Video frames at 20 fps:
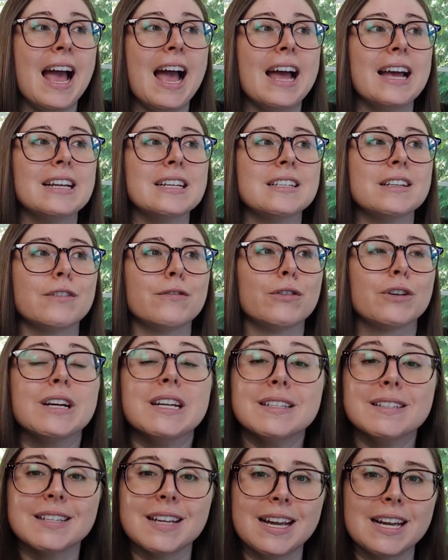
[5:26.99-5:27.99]
And for
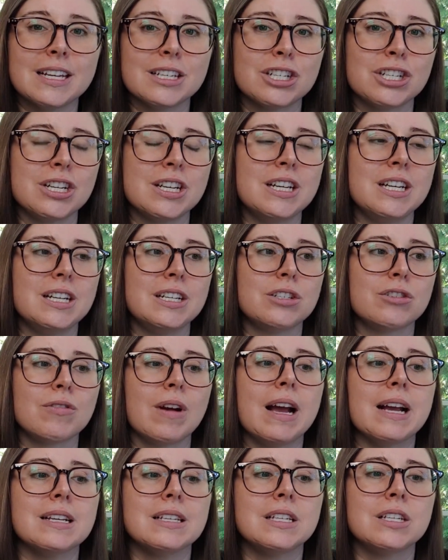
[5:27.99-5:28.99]
his sake, she
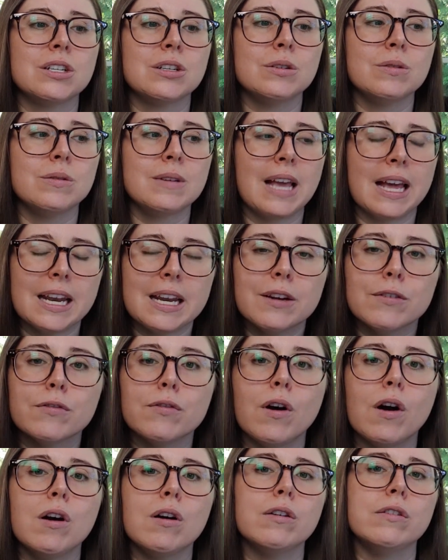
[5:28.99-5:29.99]
tries to get
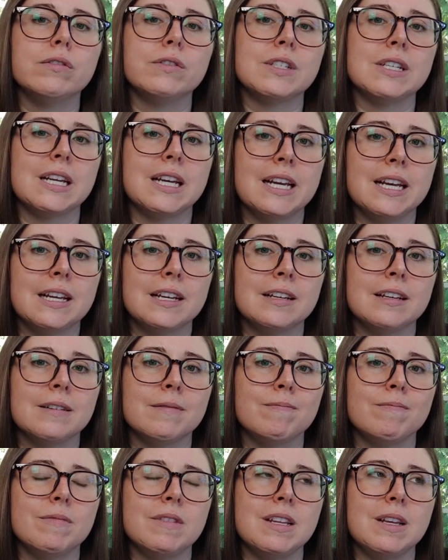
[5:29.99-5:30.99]
involved
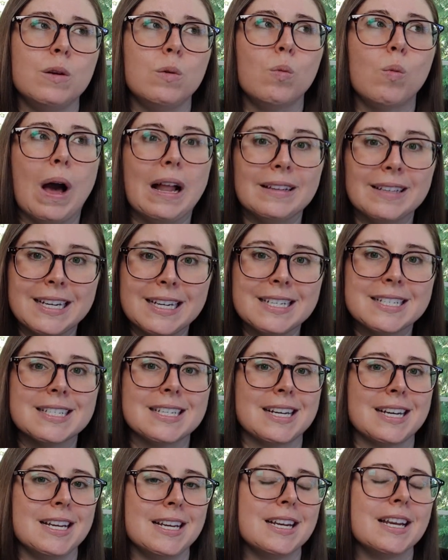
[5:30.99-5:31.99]
in the
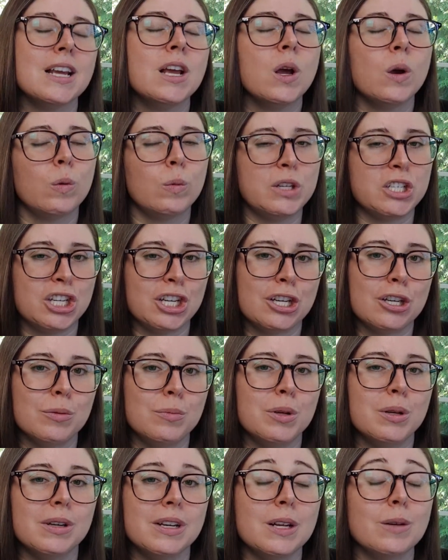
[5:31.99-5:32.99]
Wellington witchy
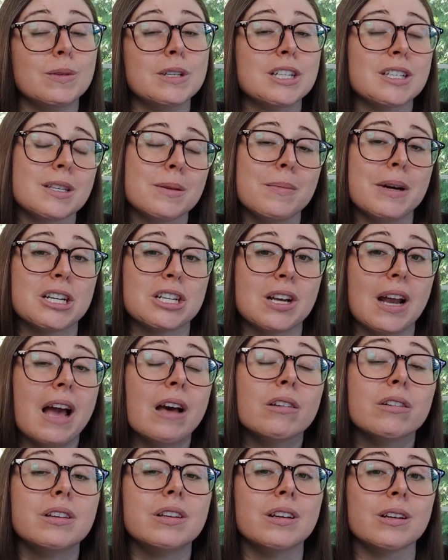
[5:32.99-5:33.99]
community, which is a much
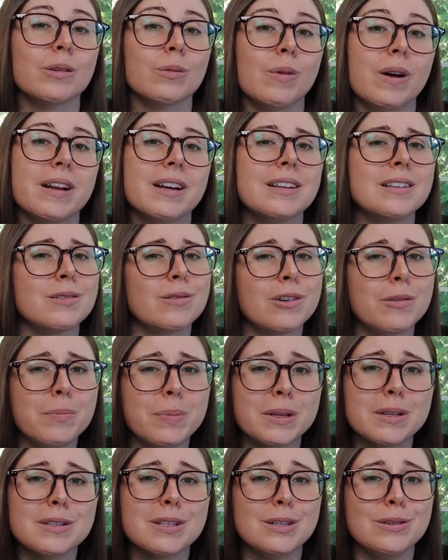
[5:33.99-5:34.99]
healthier one and sort of
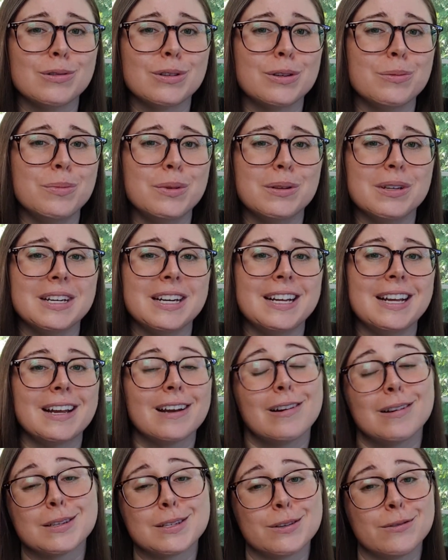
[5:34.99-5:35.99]
builds new community
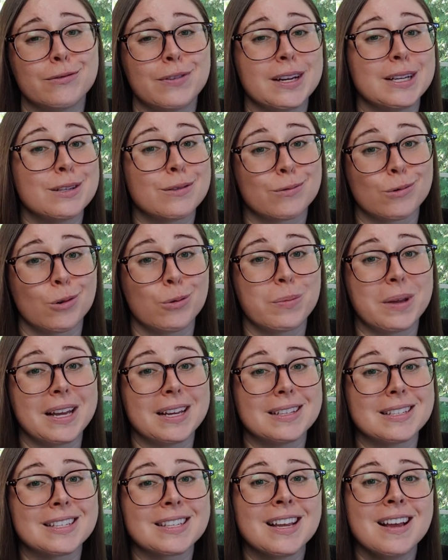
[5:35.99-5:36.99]
and also also finds
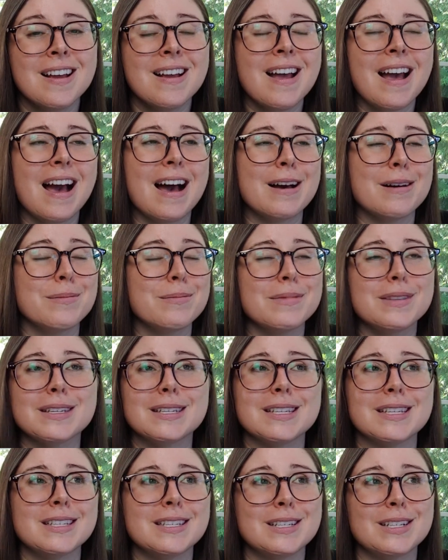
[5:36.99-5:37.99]
romance. Um,
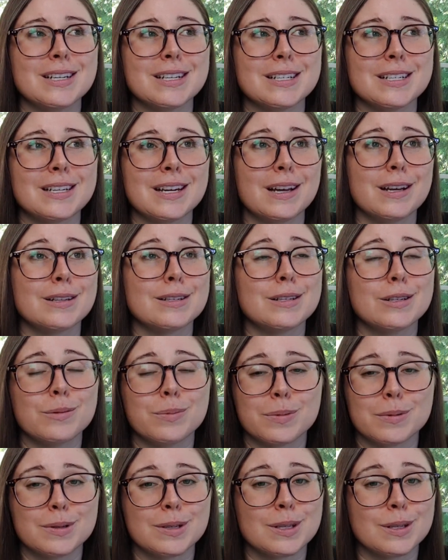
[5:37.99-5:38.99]
this is just a
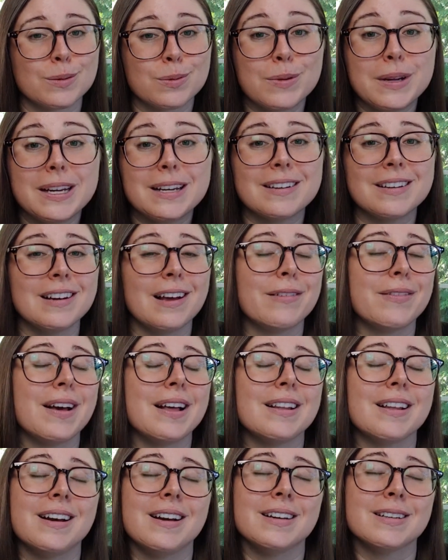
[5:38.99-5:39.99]
super sweet
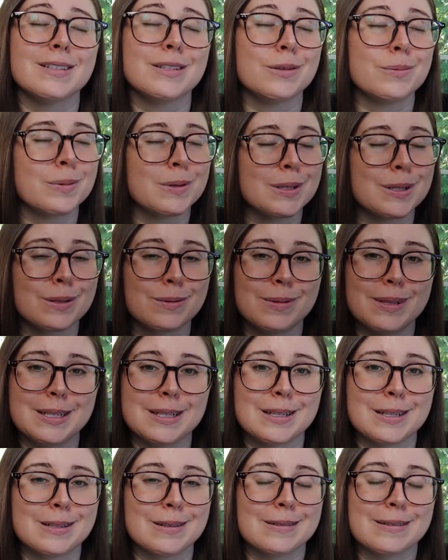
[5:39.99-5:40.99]
novella, super
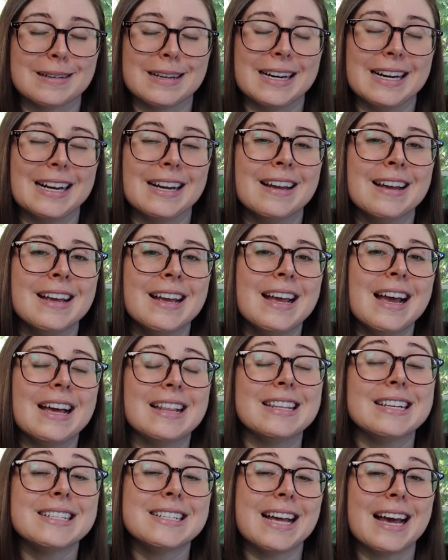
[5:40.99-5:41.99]
sweet story.
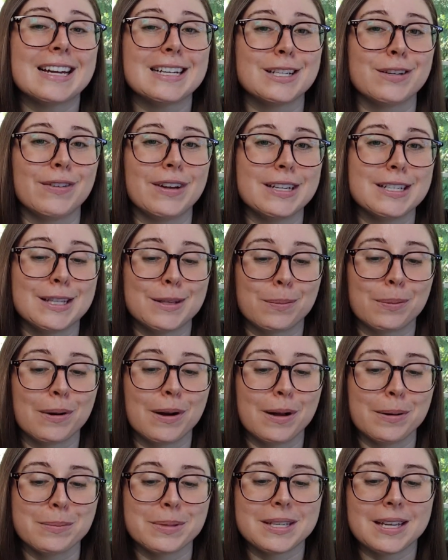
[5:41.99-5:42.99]
This satisfies the
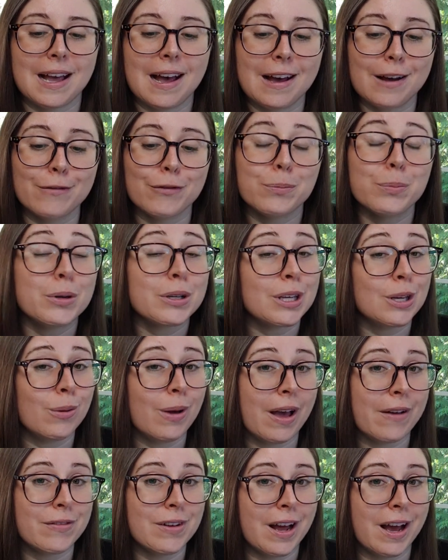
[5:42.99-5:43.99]
prompts of a book you
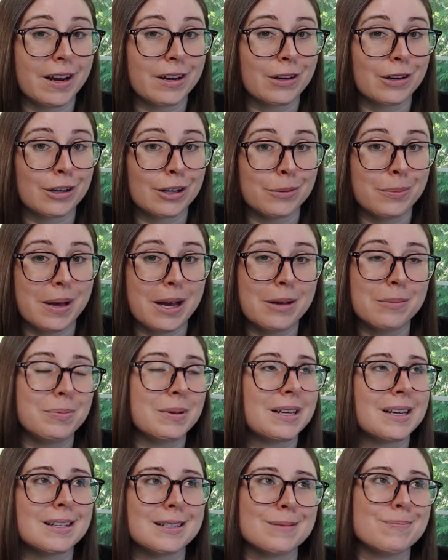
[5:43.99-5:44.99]
have not heard about
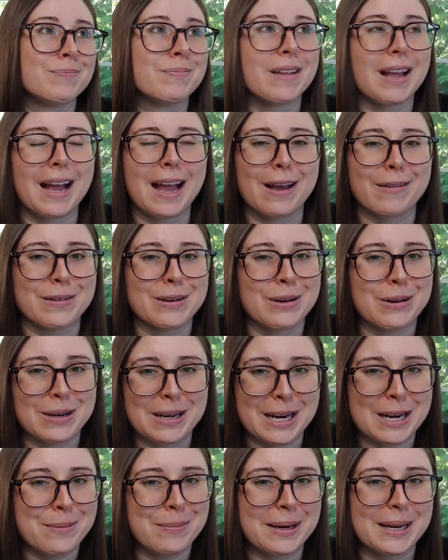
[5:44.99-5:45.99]
because I haven't
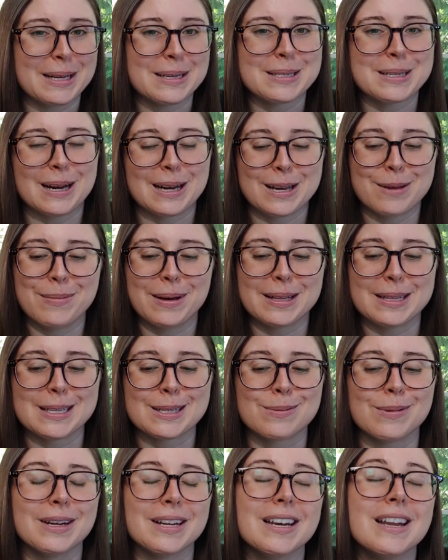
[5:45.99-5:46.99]
heard anybody else talking about
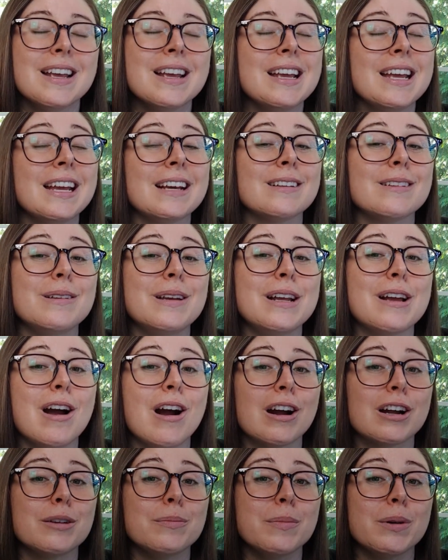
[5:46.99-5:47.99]
this one, including
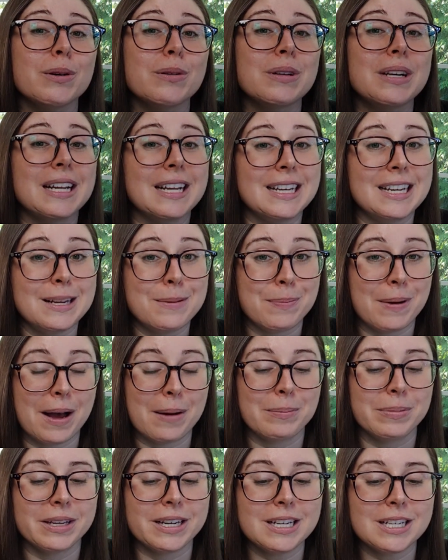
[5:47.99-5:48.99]
Hard Mode Indie
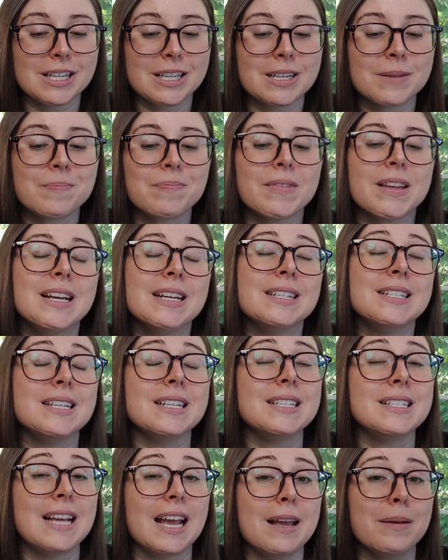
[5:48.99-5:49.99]
Published
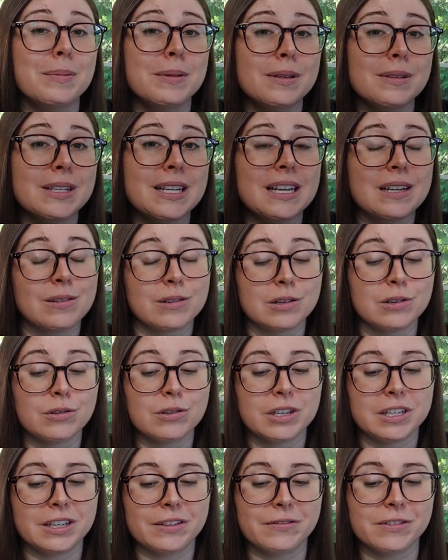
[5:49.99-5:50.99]
disabled or
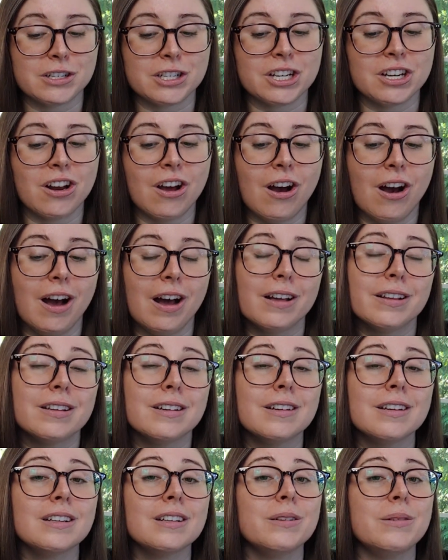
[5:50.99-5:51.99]
neurodivergent author,
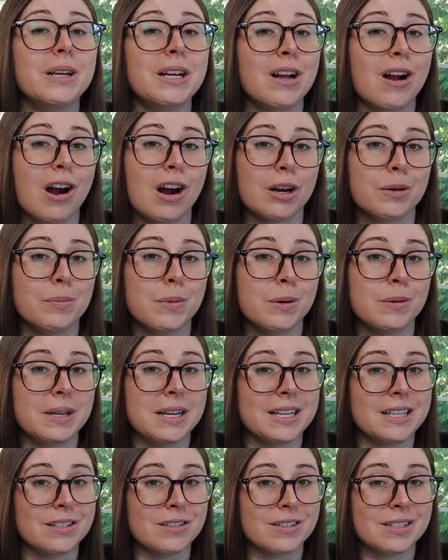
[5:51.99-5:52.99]
including hard
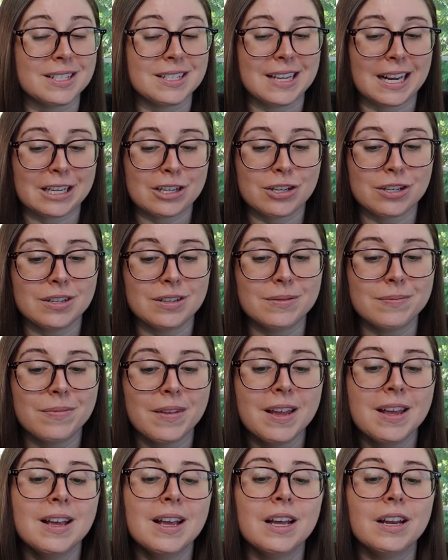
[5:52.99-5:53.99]
mode intersectional,
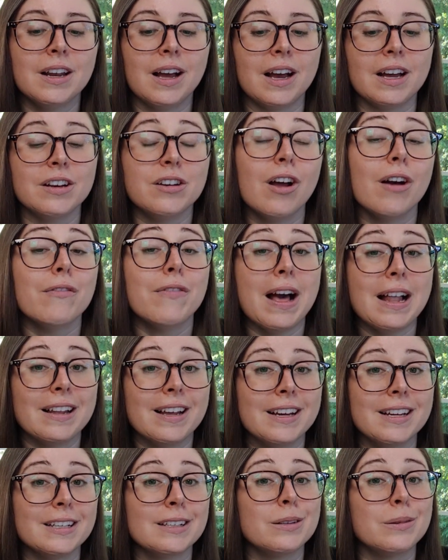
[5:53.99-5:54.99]
uh,
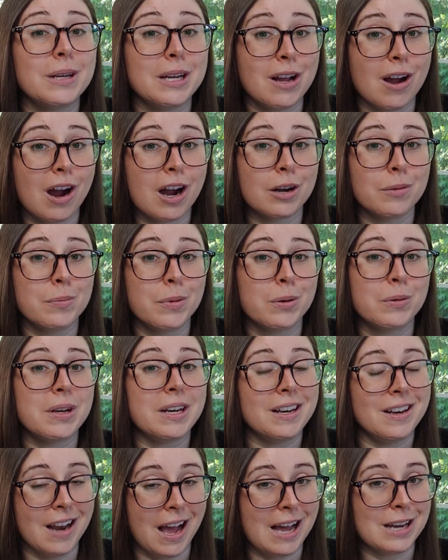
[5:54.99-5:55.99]
novella, including hard
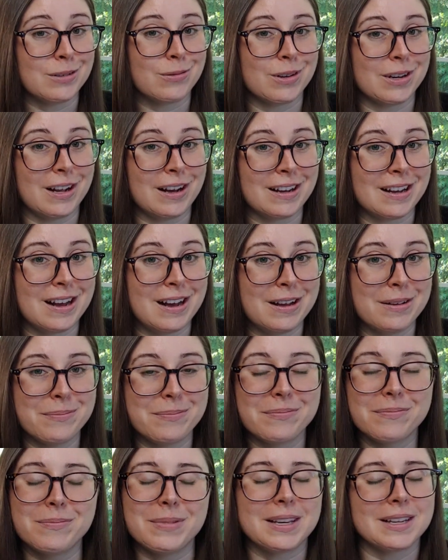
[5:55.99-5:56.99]
mode not
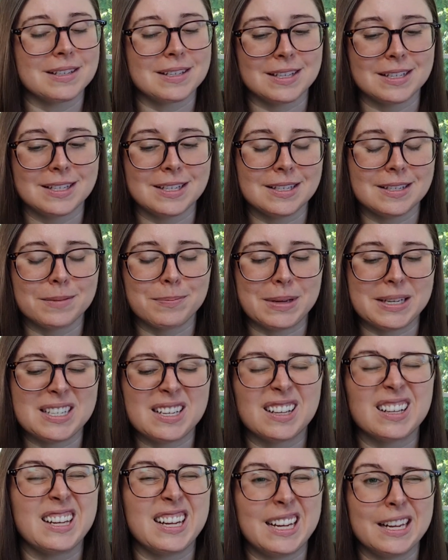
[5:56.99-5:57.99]
Tor.com, because this is
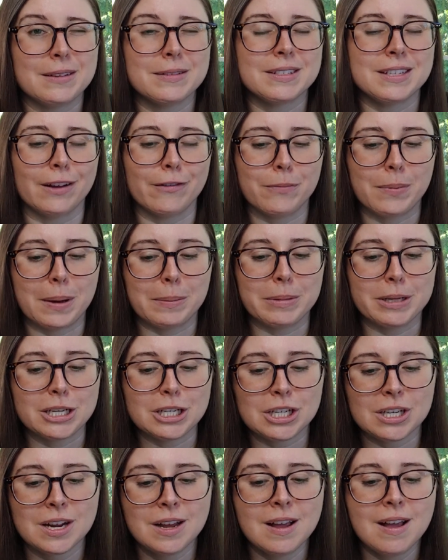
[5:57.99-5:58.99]
basically self
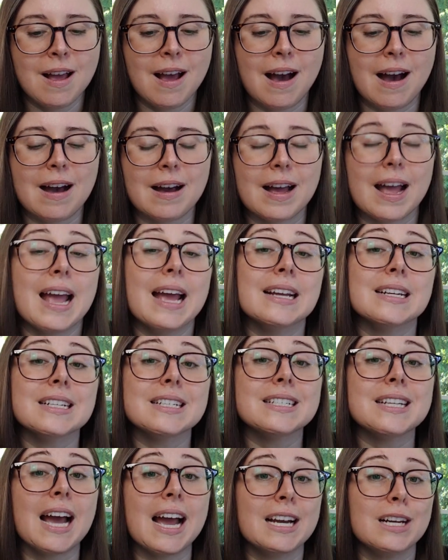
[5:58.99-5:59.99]
published, uh,
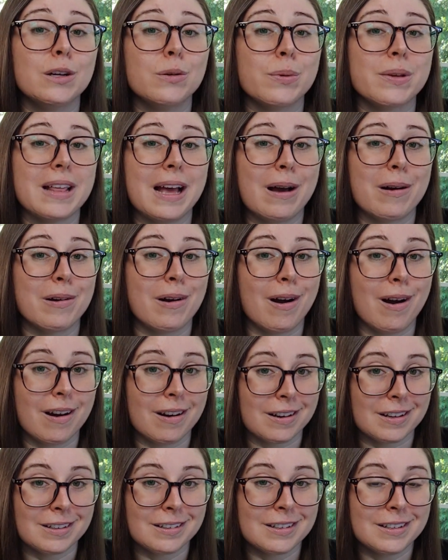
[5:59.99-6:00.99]
and title without
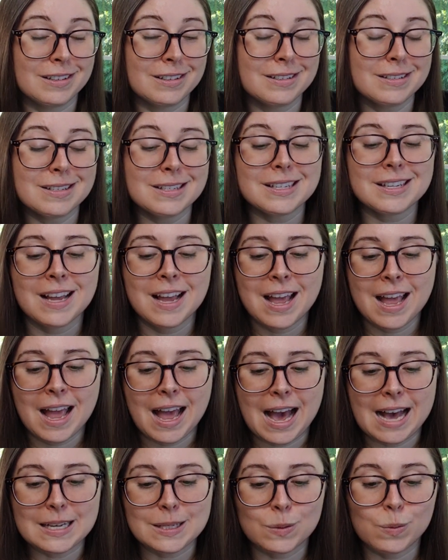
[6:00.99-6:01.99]
articles,
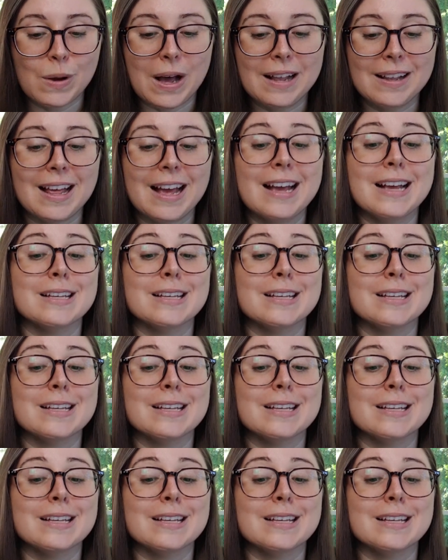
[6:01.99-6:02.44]
as well